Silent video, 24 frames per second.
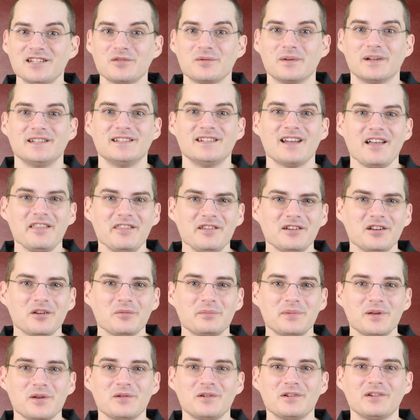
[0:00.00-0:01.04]
to another
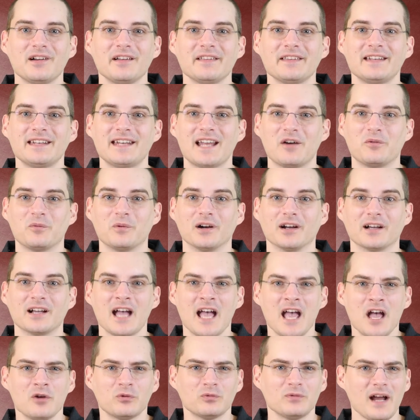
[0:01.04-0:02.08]
computer on the network,
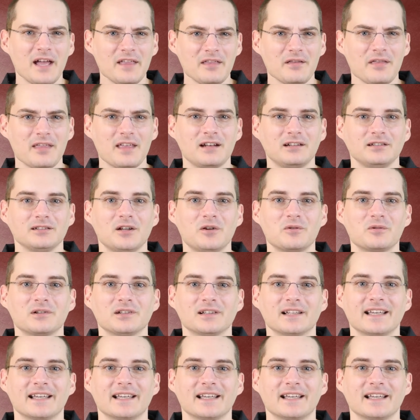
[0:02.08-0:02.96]
rather than a local